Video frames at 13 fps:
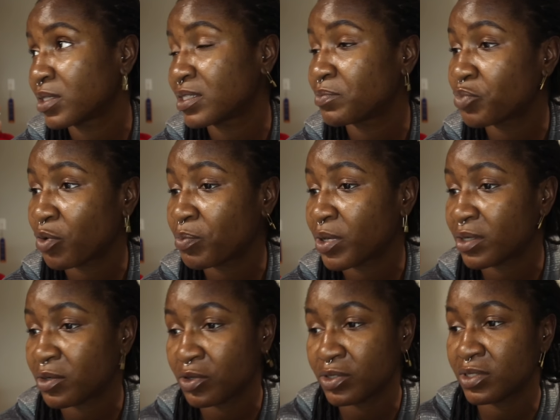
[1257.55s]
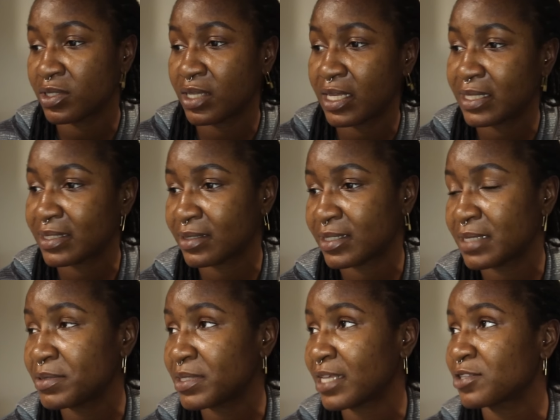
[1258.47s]
Is it proper? Because it
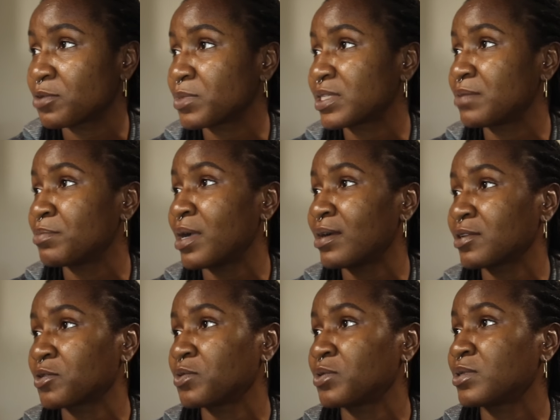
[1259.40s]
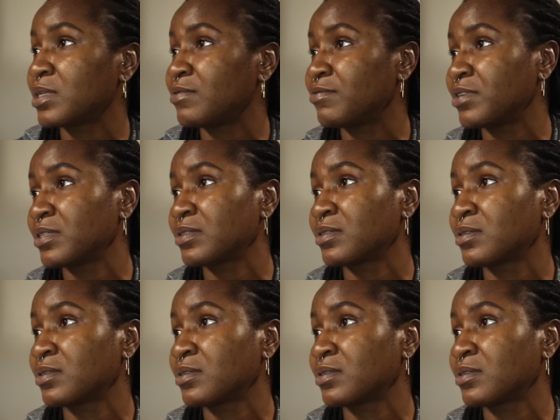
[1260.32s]
seems like it's a marathon event.